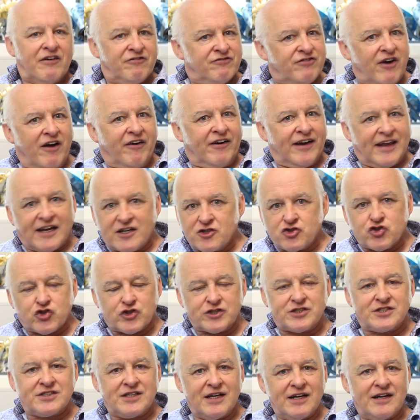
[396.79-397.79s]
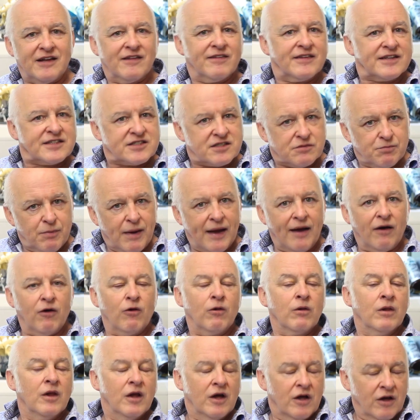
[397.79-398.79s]
very interested in the
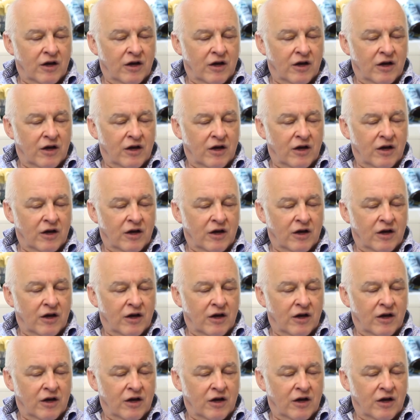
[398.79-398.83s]
smell